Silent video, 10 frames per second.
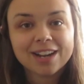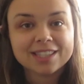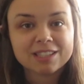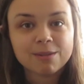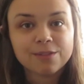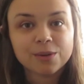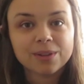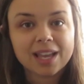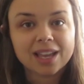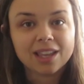And some of you
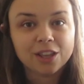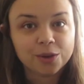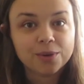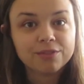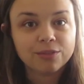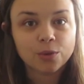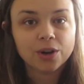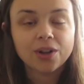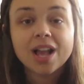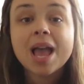were like, ew,
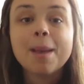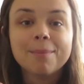floral.